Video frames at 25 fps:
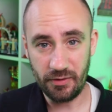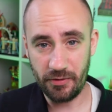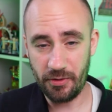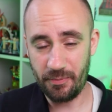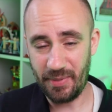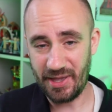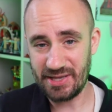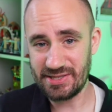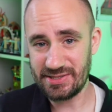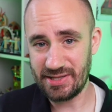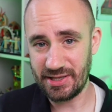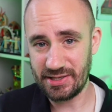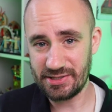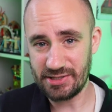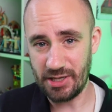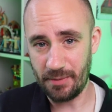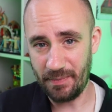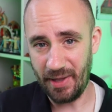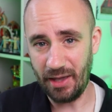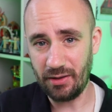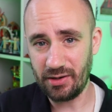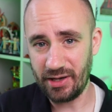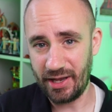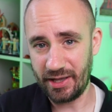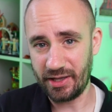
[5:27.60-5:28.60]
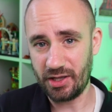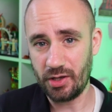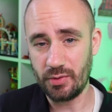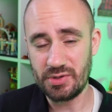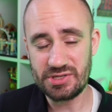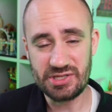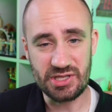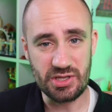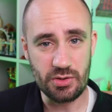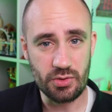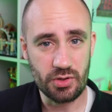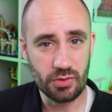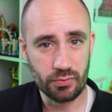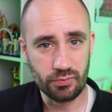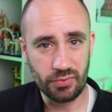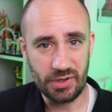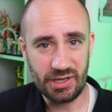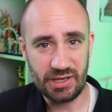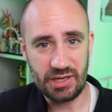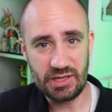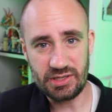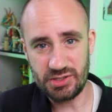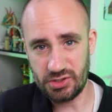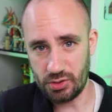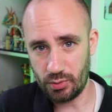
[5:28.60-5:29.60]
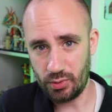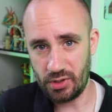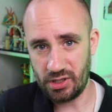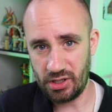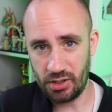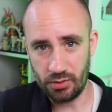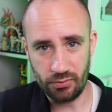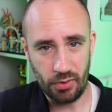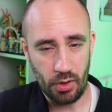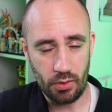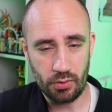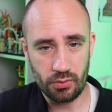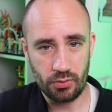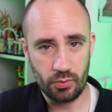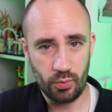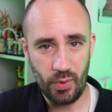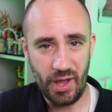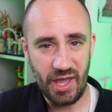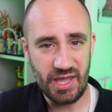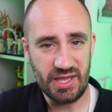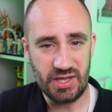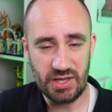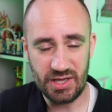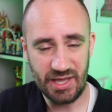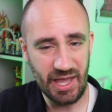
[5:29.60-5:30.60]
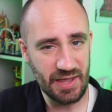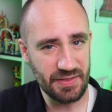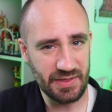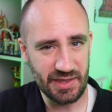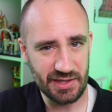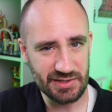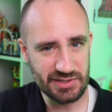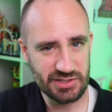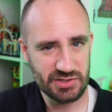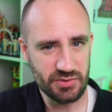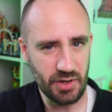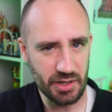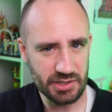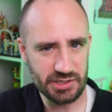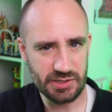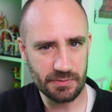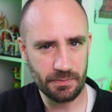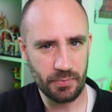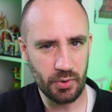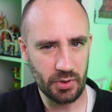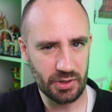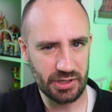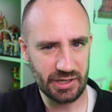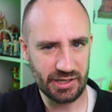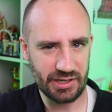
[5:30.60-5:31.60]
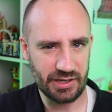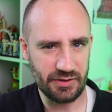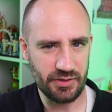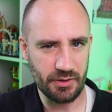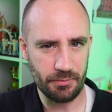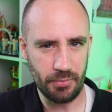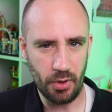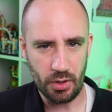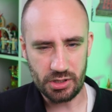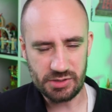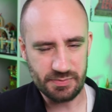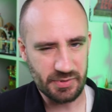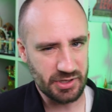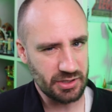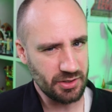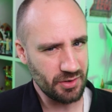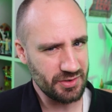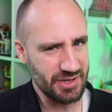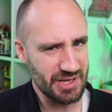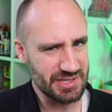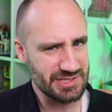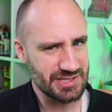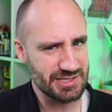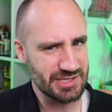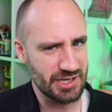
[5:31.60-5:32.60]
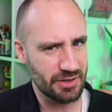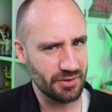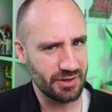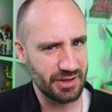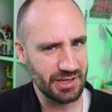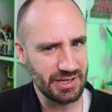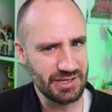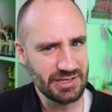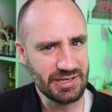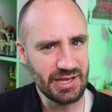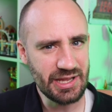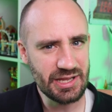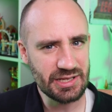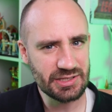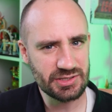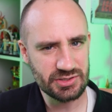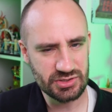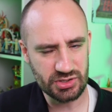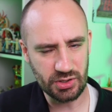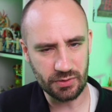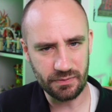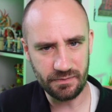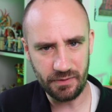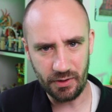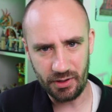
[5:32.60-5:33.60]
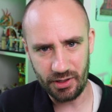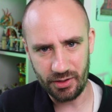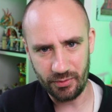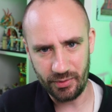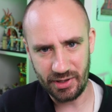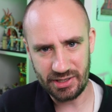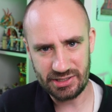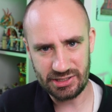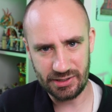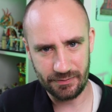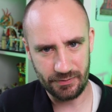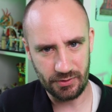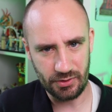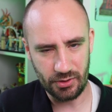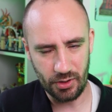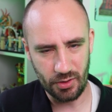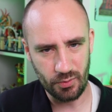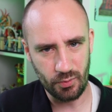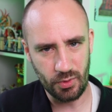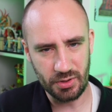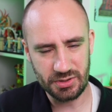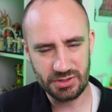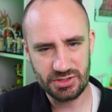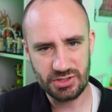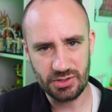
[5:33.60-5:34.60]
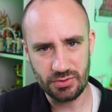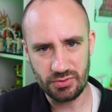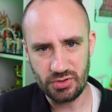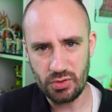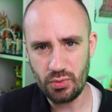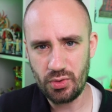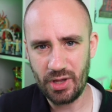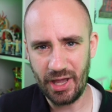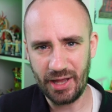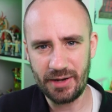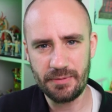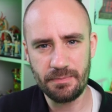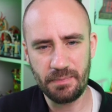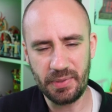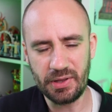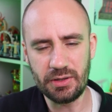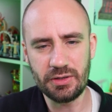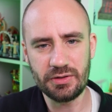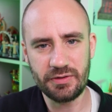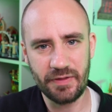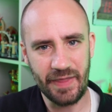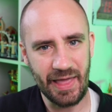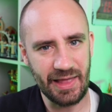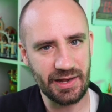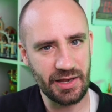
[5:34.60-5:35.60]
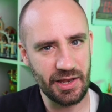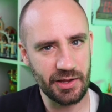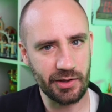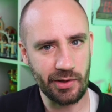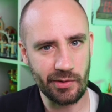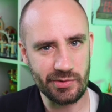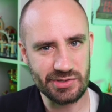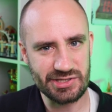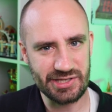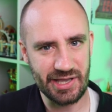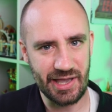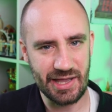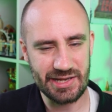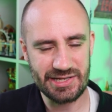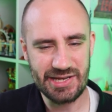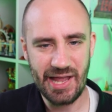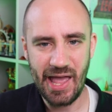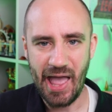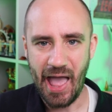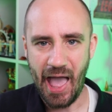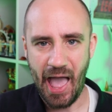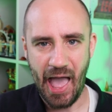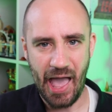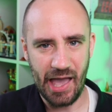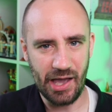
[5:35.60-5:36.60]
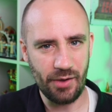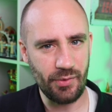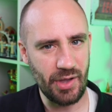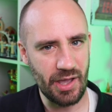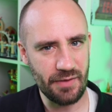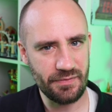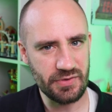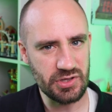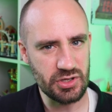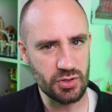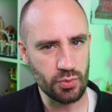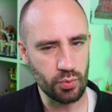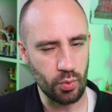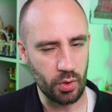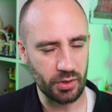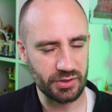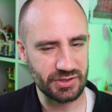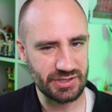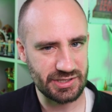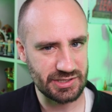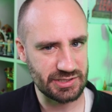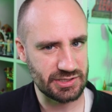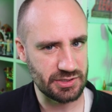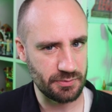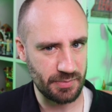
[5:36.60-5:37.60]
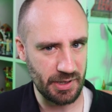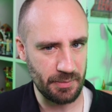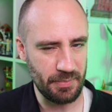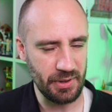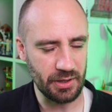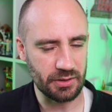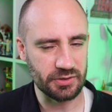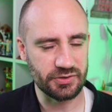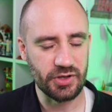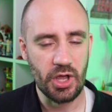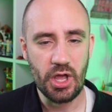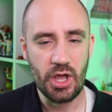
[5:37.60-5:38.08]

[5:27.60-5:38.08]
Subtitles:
of the best things about LEGO is that you can really do it your own way. You get the instruction booklet in the box, but you don't necessarily need to follow it if you don't want to. You can build that LEGO set however you want it to be built.